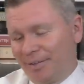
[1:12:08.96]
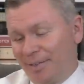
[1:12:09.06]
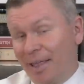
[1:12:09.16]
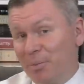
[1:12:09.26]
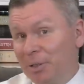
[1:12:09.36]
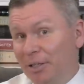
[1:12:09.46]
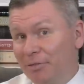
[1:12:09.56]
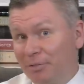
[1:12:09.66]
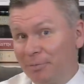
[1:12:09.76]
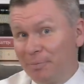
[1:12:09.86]
They
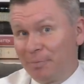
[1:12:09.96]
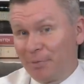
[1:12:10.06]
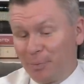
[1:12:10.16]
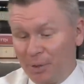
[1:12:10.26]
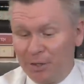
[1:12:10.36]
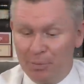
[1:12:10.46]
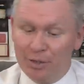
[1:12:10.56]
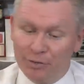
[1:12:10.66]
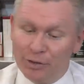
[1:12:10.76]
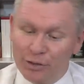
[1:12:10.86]
believe. We can be
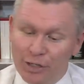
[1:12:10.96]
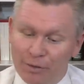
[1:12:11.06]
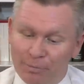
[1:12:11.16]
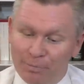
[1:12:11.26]
of good cheer.